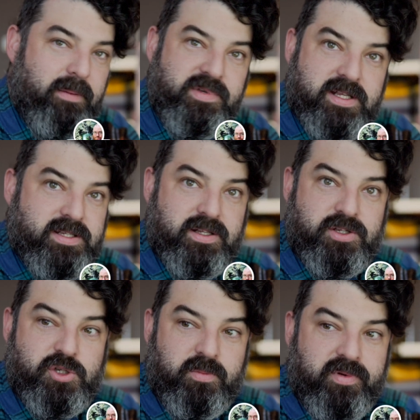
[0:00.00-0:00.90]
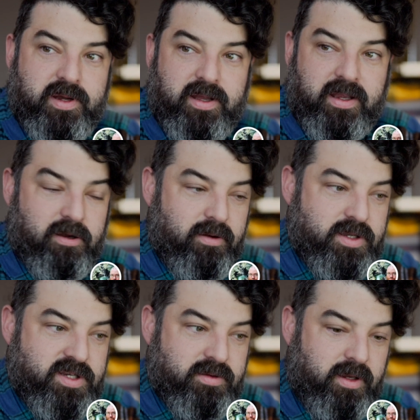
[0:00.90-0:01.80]
Just a super
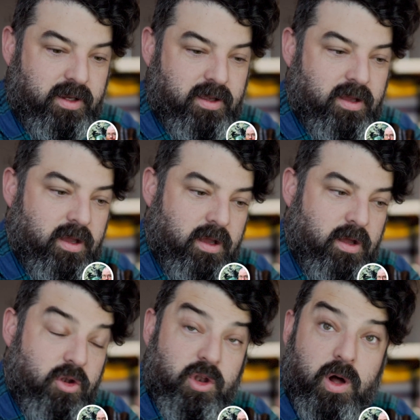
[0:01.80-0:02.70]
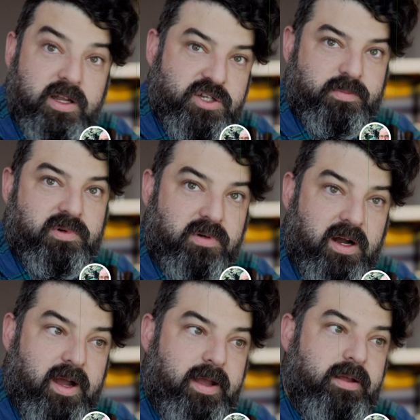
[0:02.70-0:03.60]
encouraging, knowledgeable
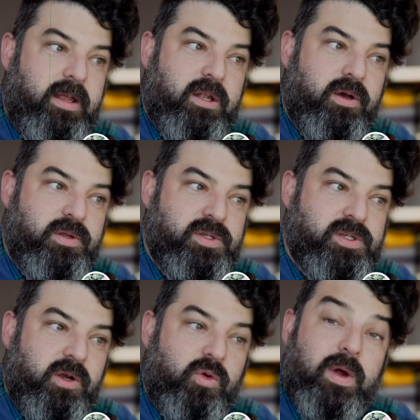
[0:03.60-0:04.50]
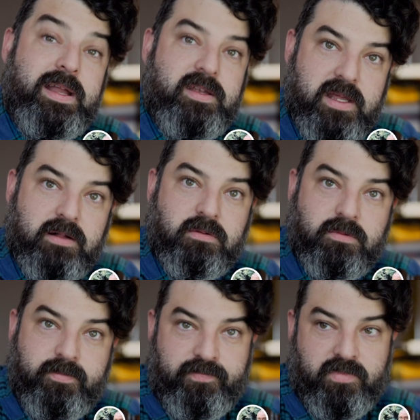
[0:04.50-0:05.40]
guy. He knows a great deal
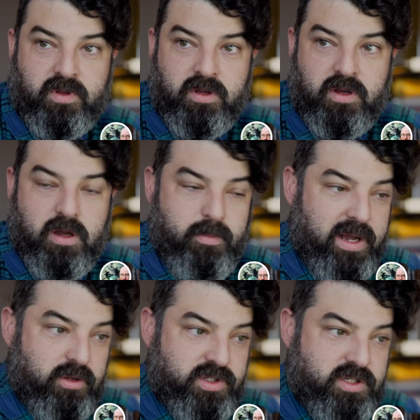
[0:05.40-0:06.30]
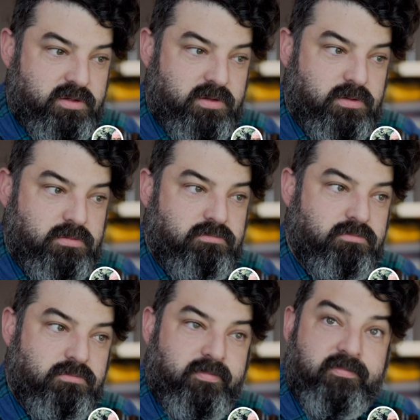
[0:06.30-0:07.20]
about
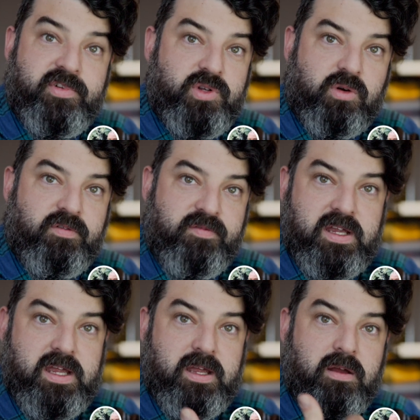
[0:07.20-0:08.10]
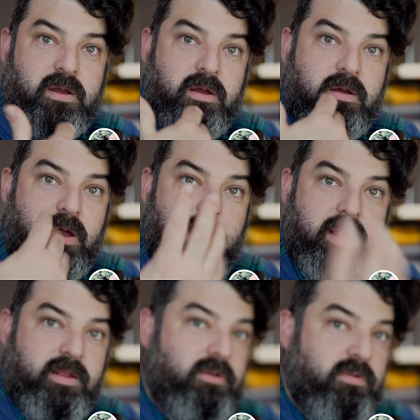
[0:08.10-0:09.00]
photography
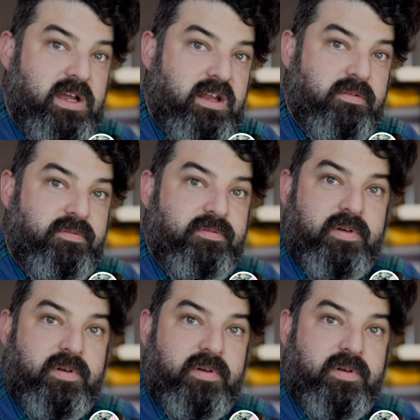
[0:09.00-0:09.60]
and the creative